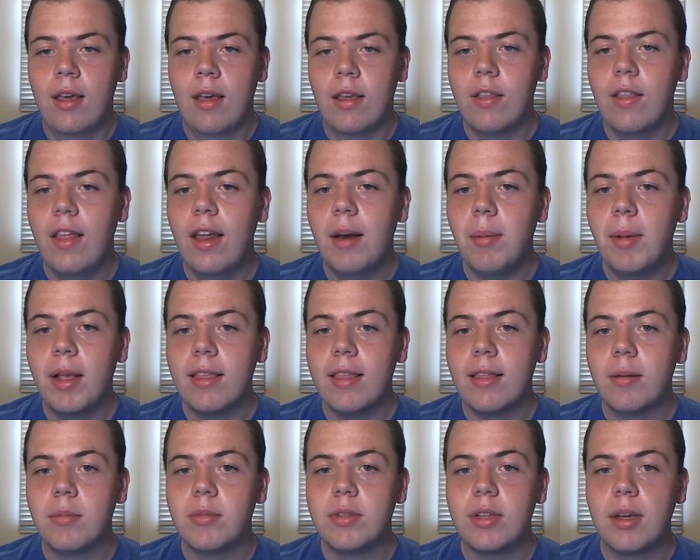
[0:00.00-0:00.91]
So that about
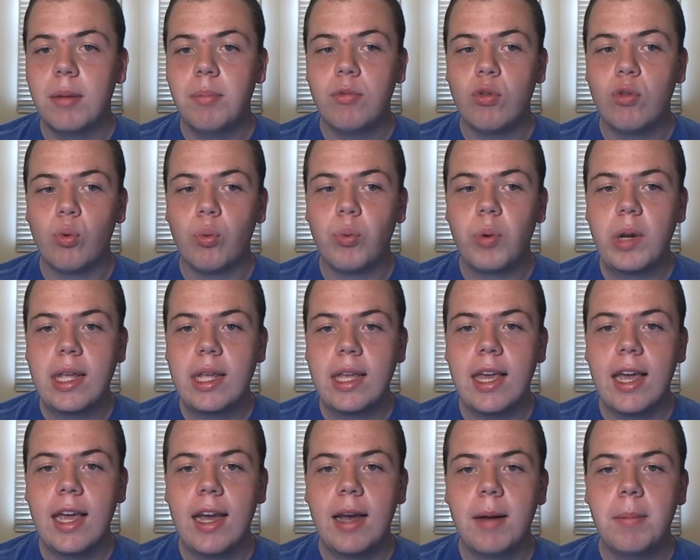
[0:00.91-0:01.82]
sums up the
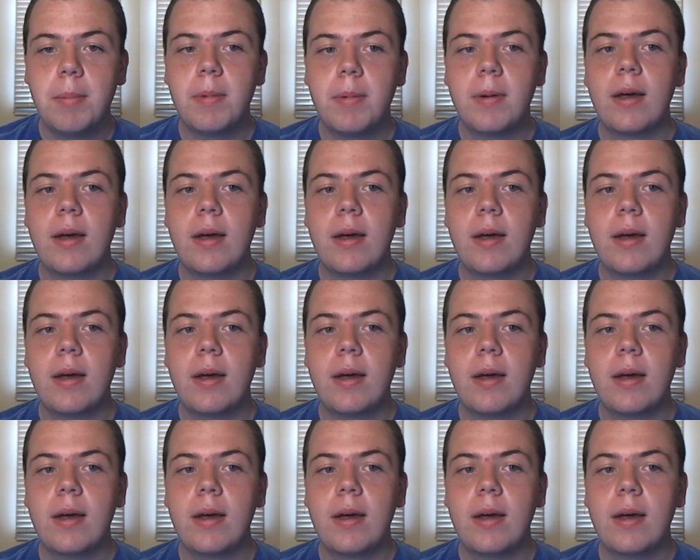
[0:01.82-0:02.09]
recap